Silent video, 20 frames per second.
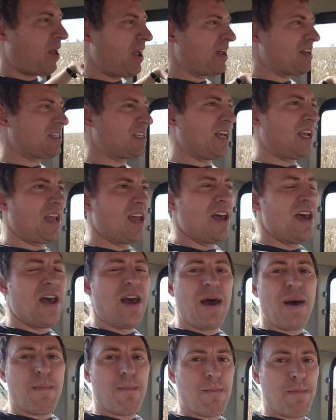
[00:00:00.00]
planting
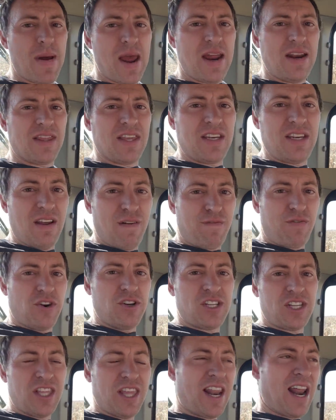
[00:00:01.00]
made the
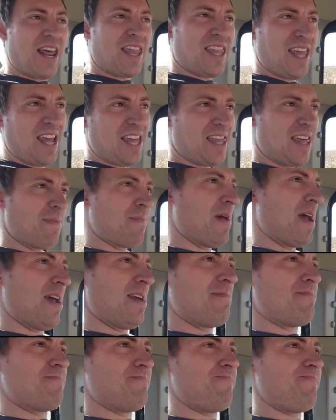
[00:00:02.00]
difference that I think they made.